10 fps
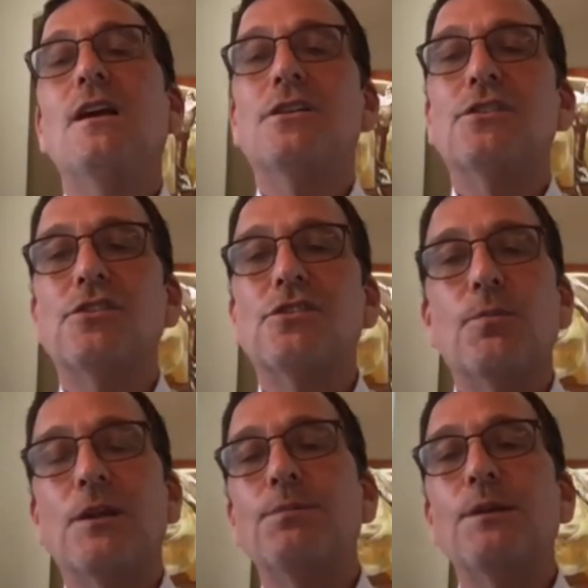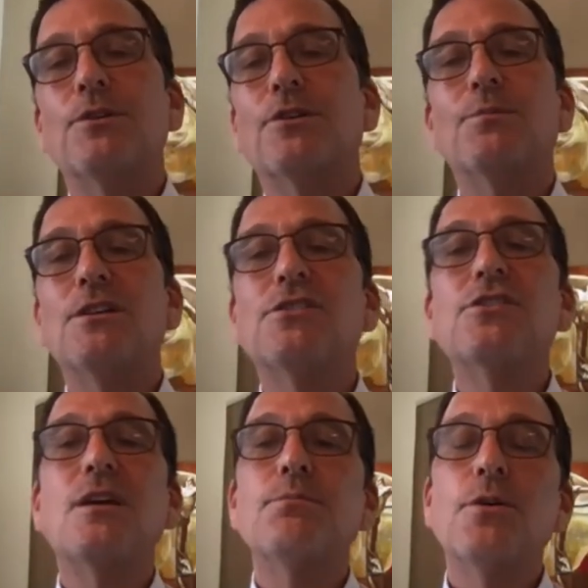And since so many people are going to be in the
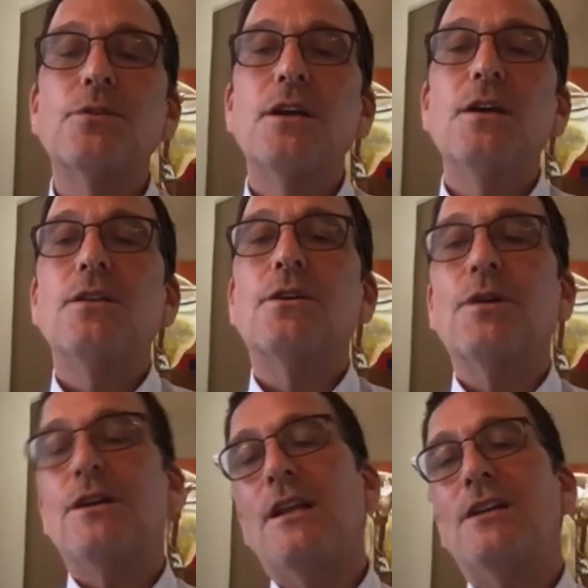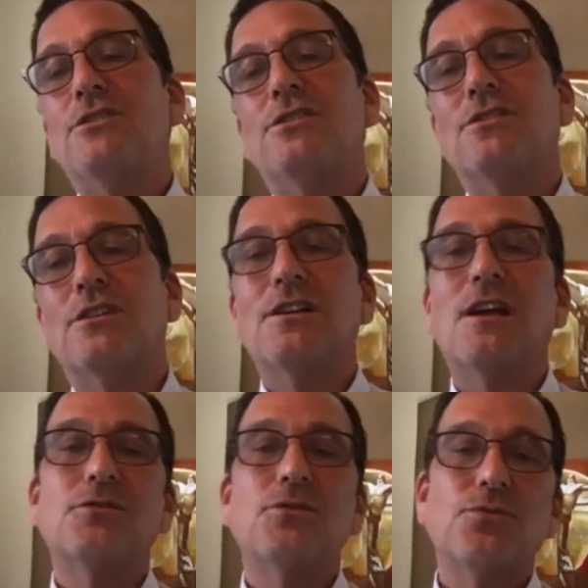same boat, the credit agencies are going to have to